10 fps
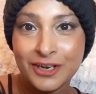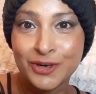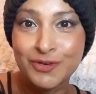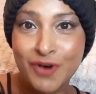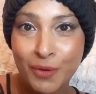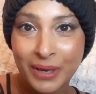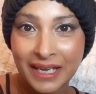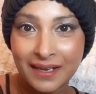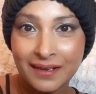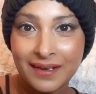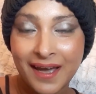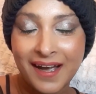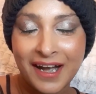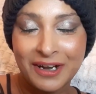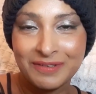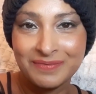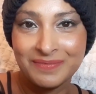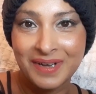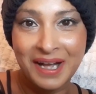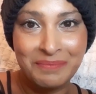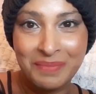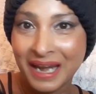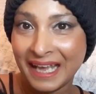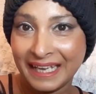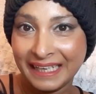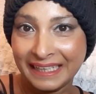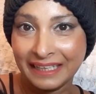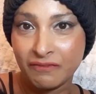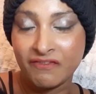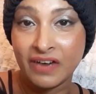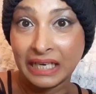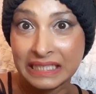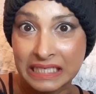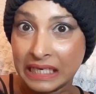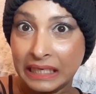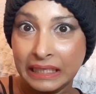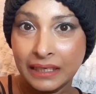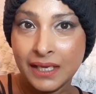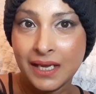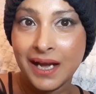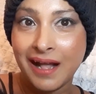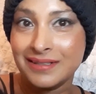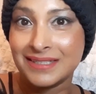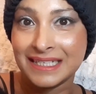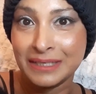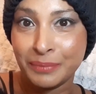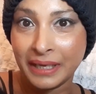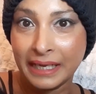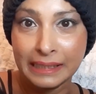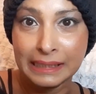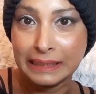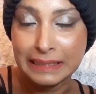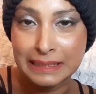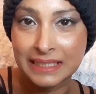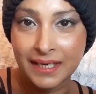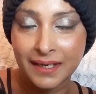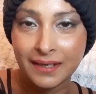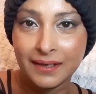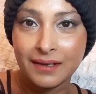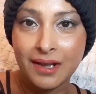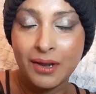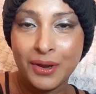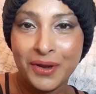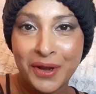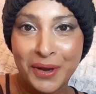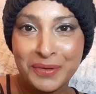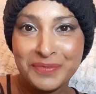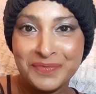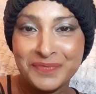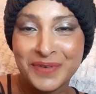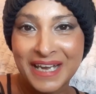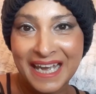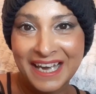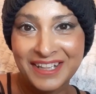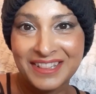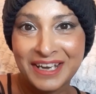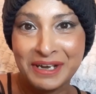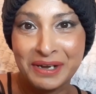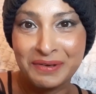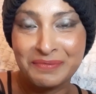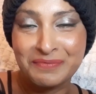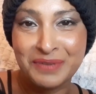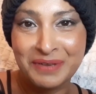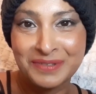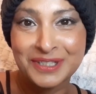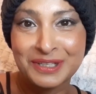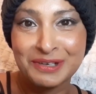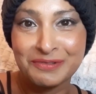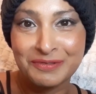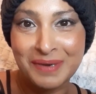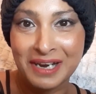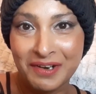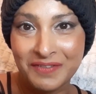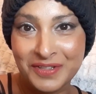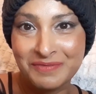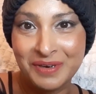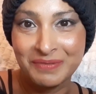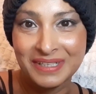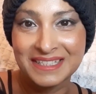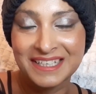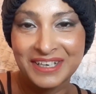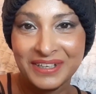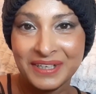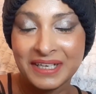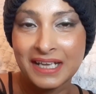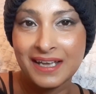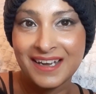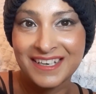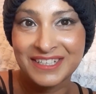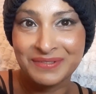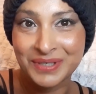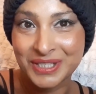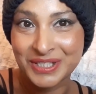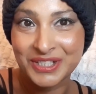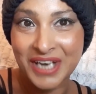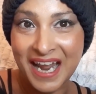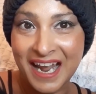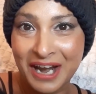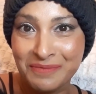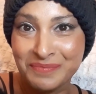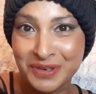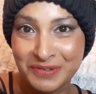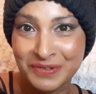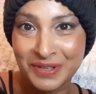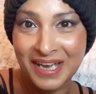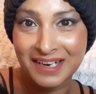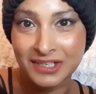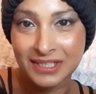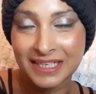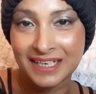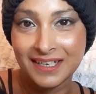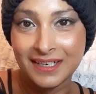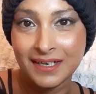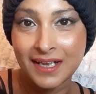growing and playing and fighting and sleeping and eating. But yeah, they're pretty much the love of my life at the moment, so just wanted to share how beautiful they actually are.